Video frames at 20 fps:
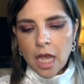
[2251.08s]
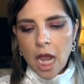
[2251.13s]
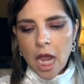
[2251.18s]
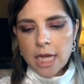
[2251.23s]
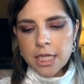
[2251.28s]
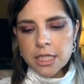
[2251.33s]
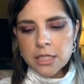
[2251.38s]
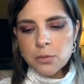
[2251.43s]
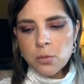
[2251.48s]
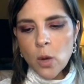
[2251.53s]

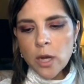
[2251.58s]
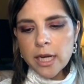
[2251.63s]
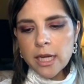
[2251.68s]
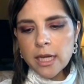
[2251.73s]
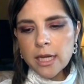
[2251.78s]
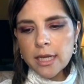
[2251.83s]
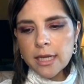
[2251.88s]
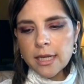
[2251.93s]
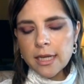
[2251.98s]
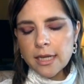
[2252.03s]
I just want
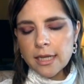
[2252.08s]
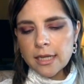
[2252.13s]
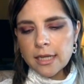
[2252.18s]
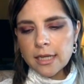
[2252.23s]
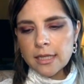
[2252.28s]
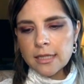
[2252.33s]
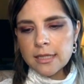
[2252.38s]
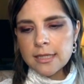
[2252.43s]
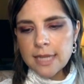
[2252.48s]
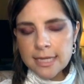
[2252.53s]
to
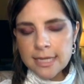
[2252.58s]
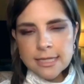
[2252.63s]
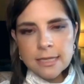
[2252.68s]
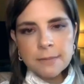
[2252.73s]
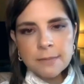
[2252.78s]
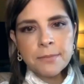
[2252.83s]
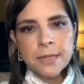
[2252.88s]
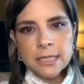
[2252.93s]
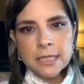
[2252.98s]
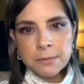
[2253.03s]
say
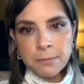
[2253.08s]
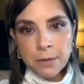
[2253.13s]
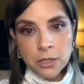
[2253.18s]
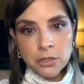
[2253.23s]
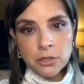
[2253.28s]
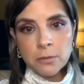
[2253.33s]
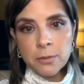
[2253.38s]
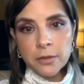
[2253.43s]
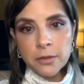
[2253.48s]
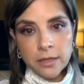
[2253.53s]
something
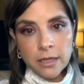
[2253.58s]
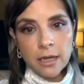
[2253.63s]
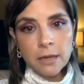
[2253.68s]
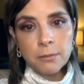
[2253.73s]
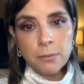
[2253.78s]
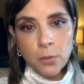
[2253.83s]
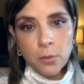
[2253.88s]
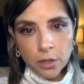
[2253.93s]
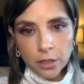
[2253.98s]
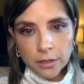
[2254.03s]
special about the
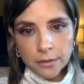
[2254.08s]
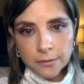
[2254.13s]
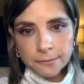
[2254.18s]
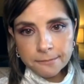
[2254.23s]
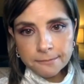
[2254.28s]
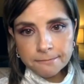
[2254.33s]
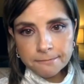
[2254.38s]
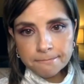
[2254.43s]
unborn.